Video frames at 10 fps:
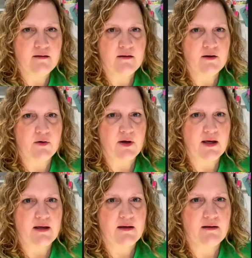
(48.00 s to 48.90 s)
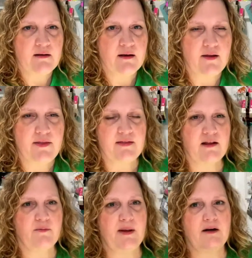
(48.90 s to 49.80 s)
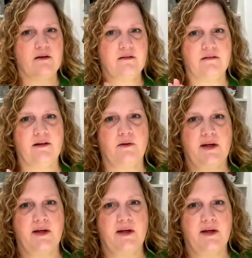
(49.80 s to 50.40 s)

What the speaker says: Okay, I think that's better. There we